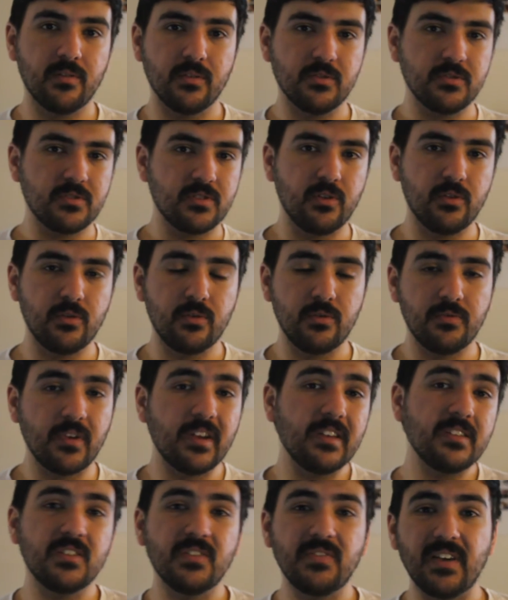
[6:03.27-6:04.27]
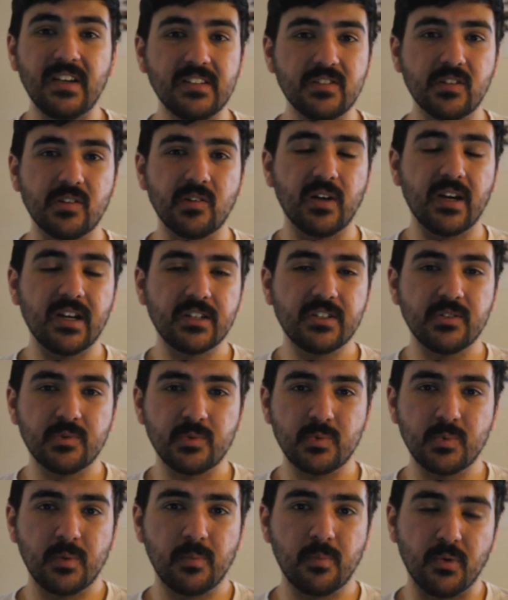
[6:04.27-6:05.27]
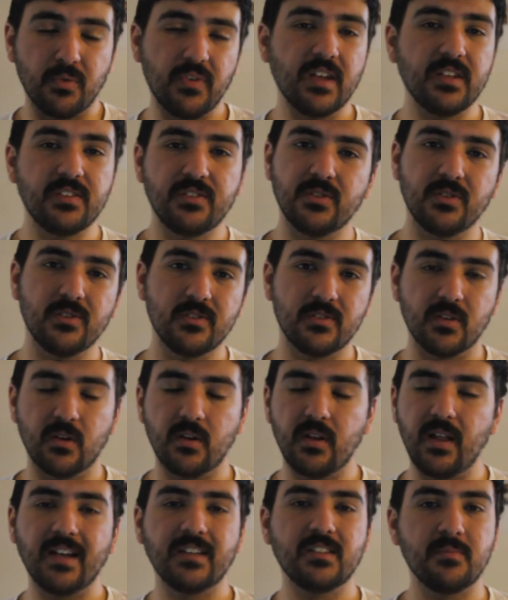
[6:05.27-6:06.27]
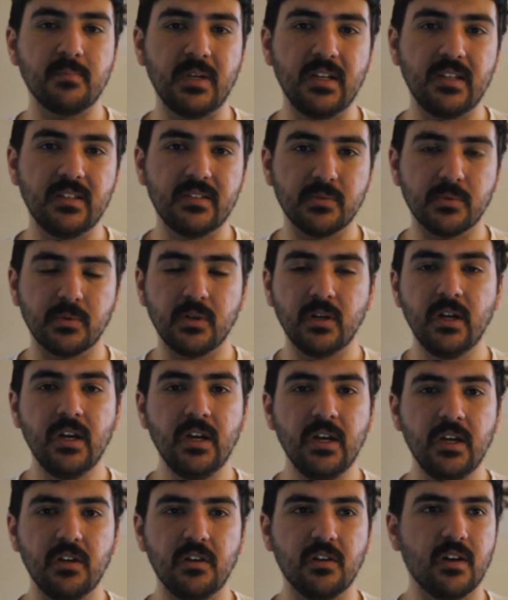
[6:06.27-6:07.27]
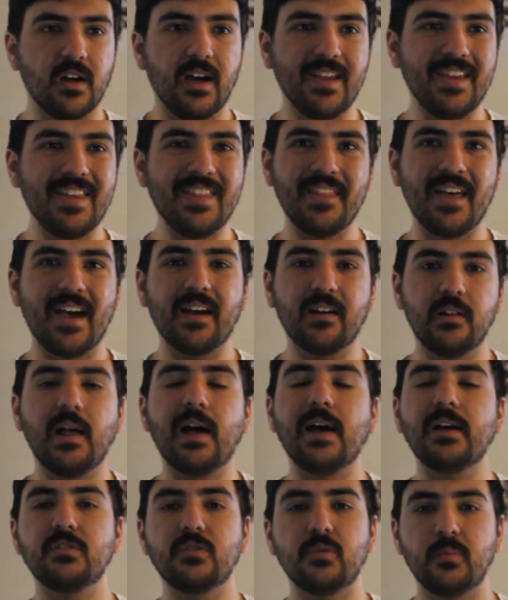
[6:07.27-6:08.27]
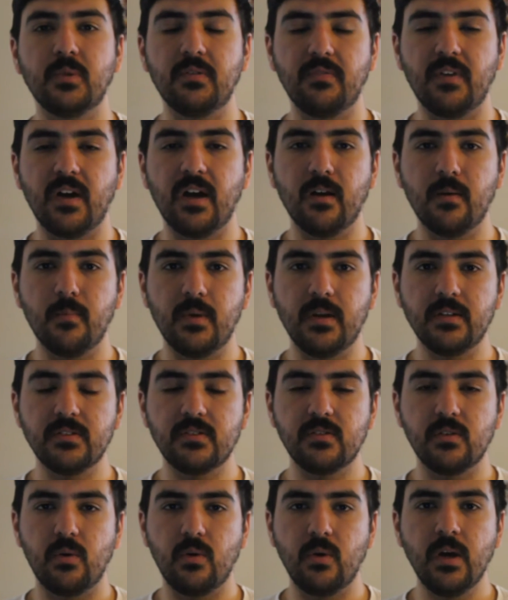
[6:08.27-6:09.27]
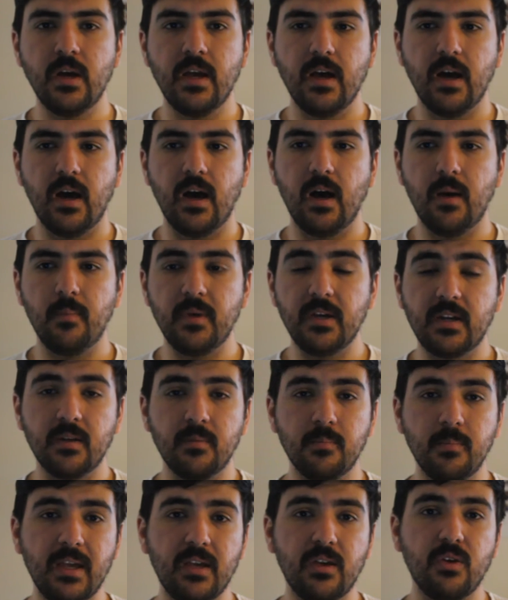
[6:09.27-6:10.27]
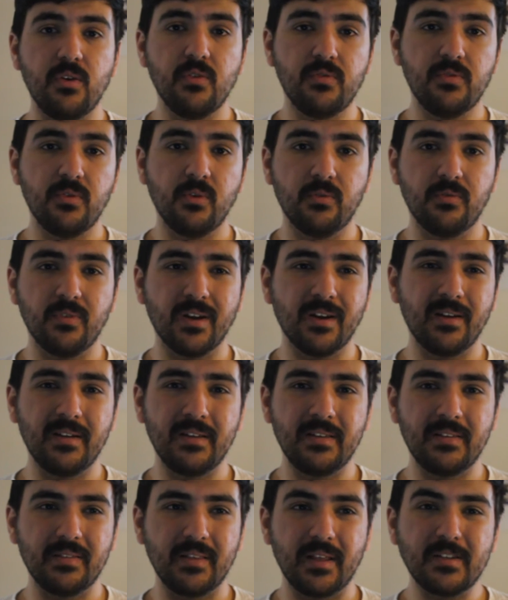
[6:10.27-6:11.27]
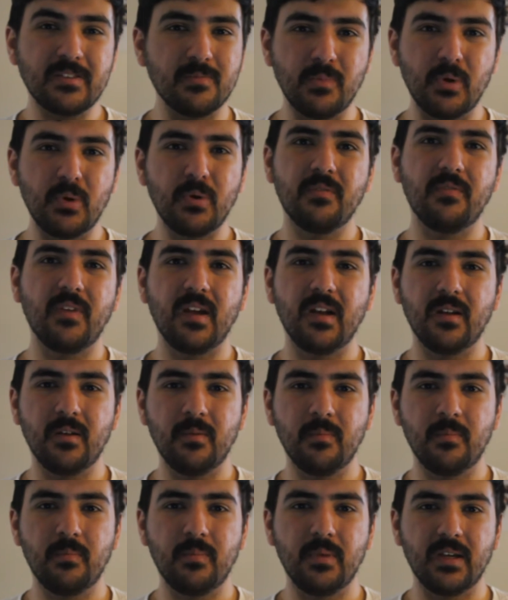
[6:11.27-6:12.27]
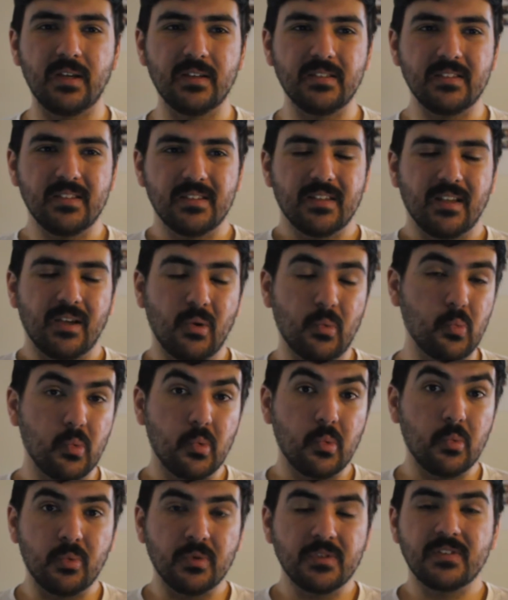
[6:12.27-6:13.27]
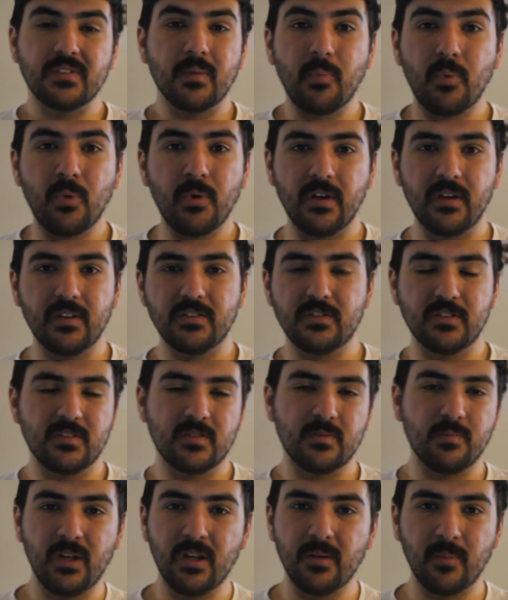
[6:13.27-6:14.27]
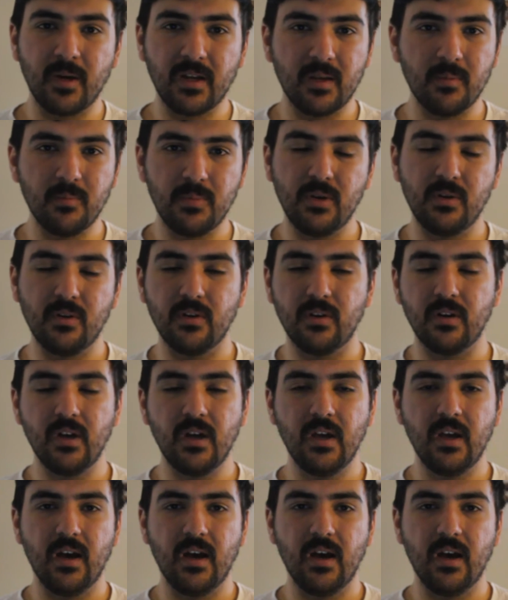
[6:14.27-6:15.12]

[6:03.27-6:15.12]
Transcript: There's no face-to-face interactions with professors or classmates, or you're not in that classroom environment. So it can make you feel very less motivated because it's like, what's the point? It's just me and my computer.